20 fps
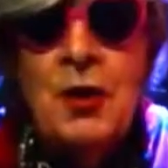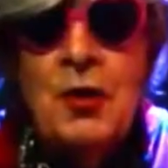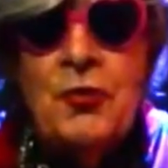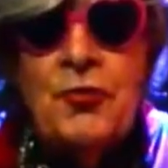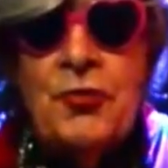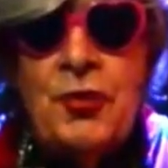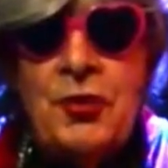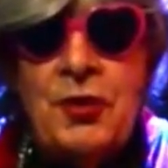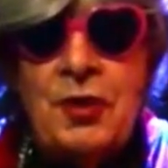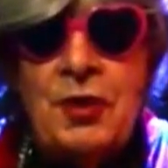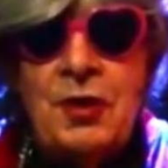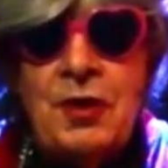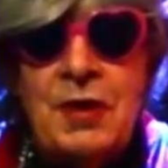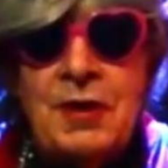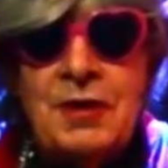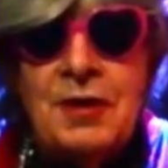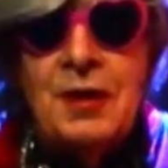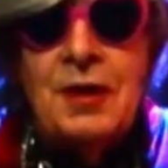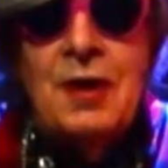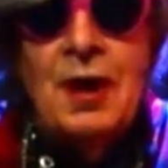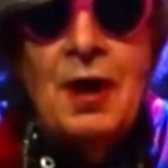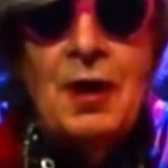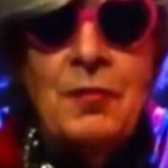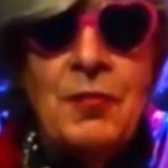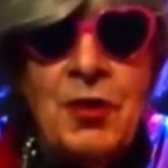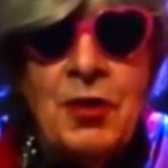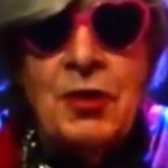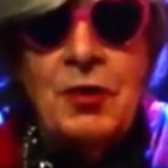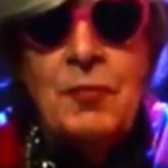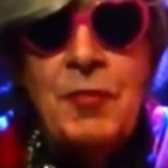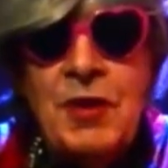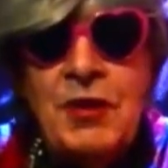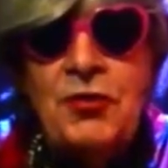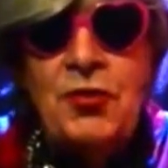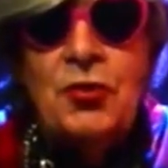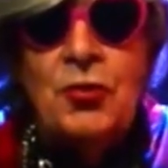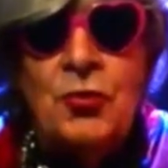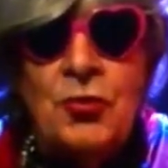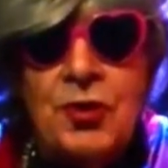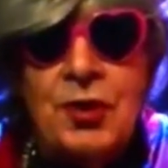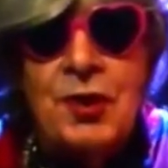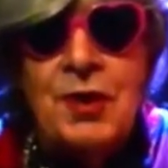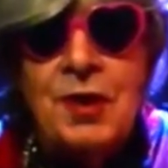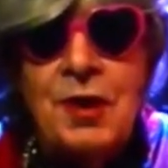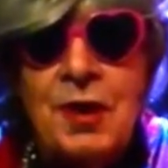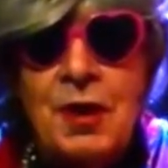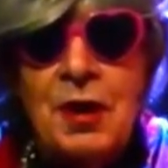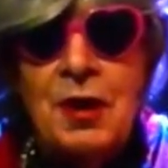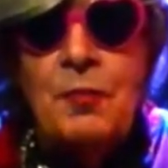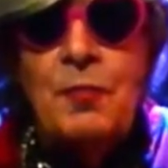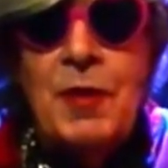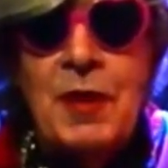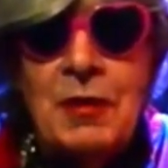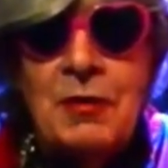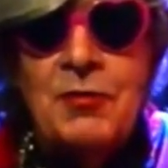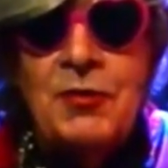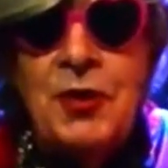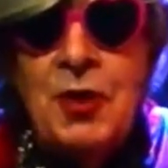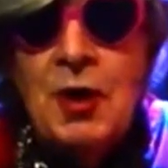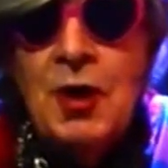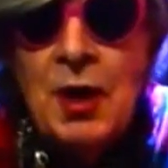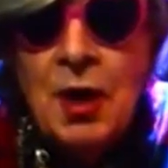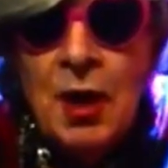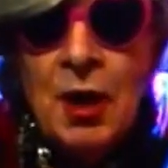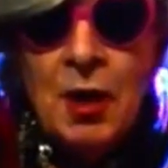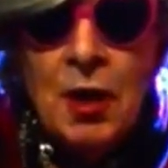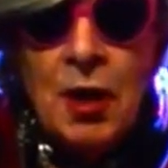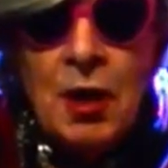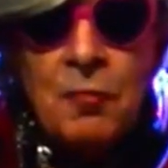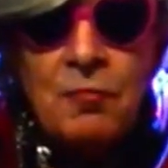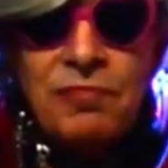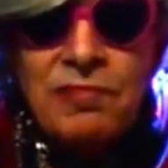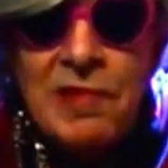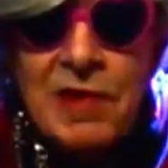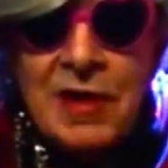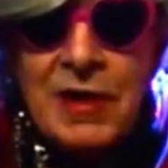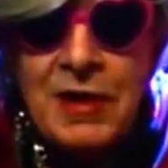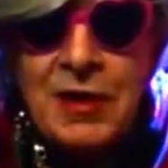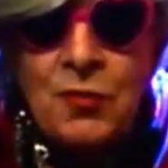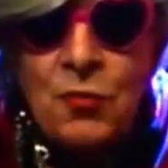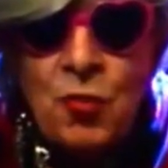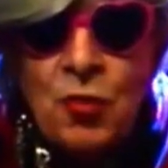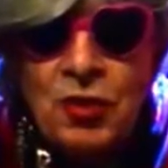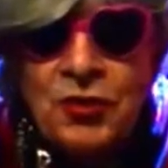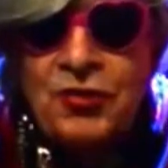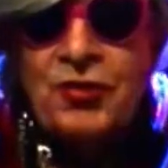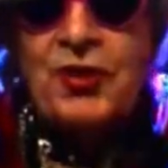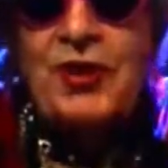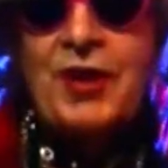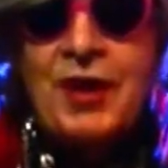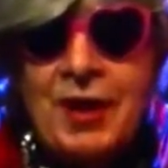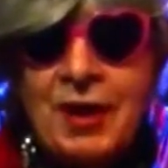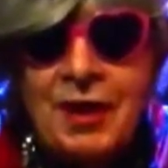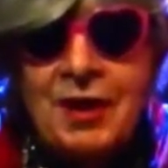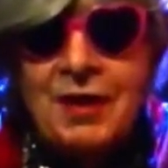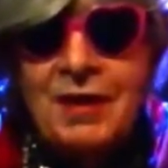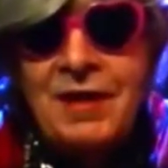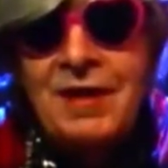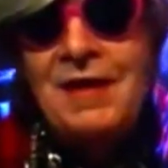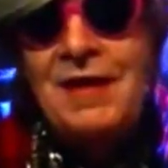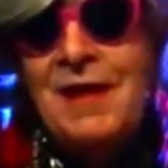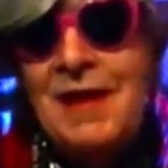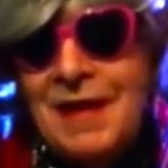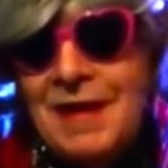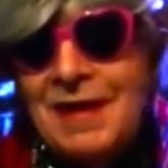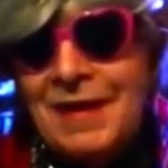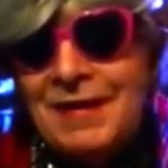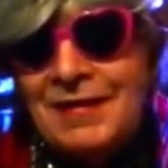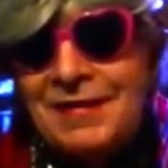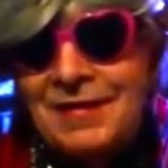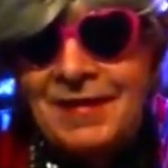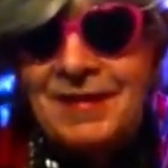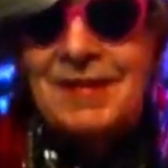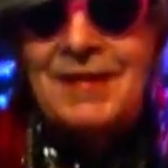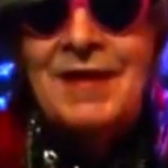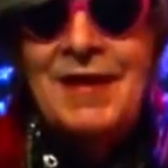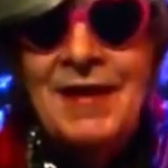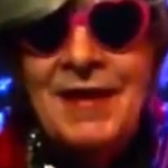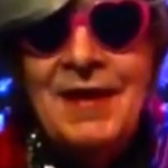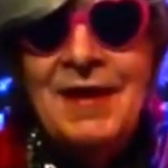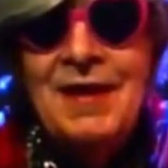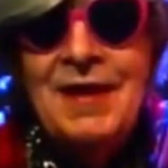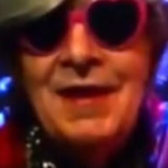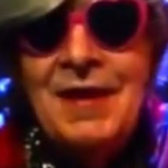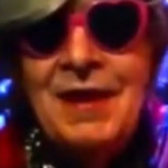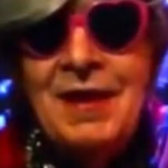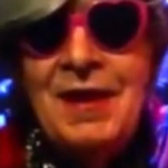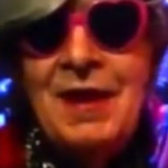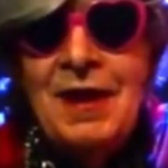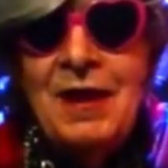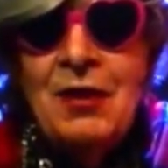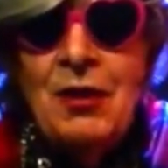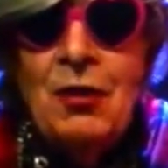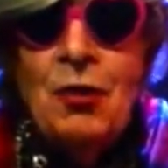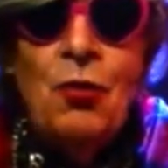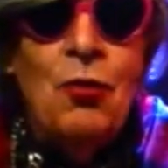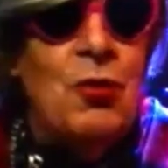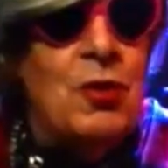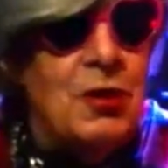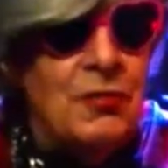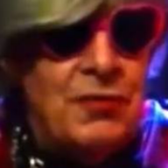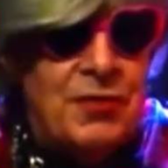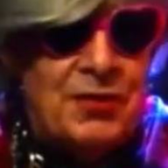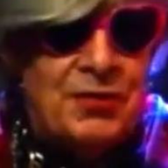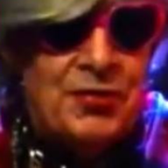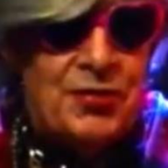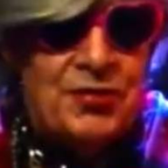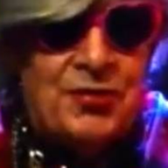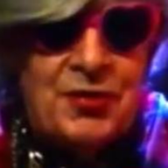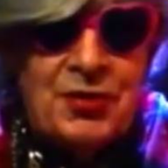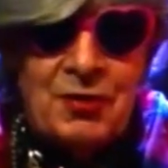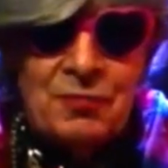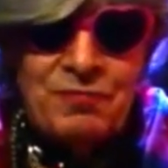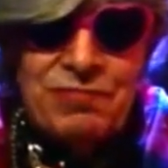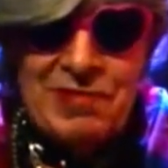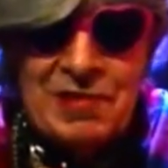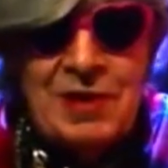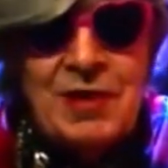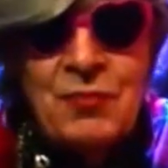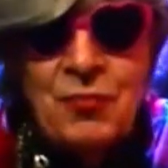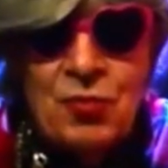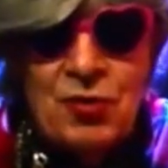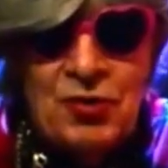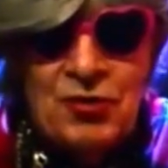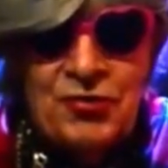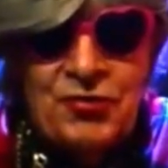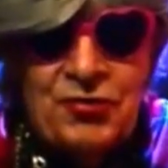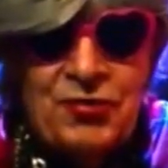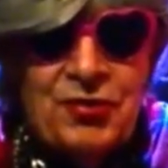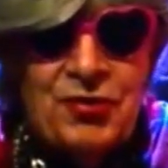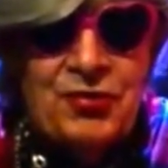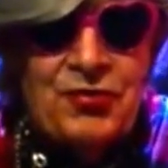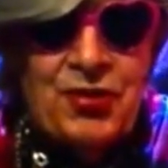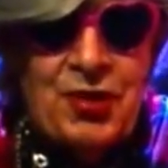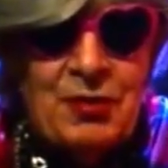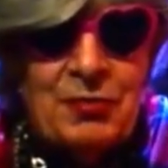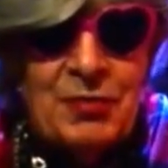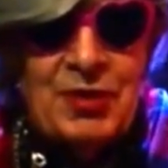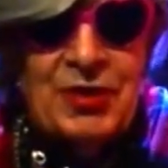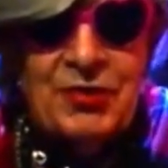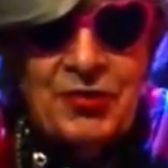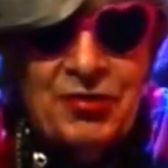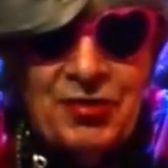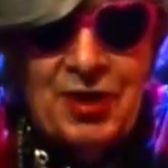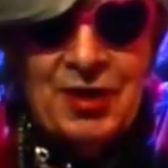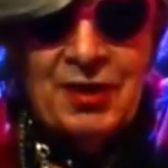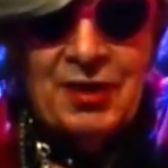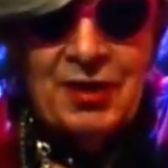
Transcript: Tonight I'm going to be talking about brainwashing. Yes, all of us are brainwashed to some extent,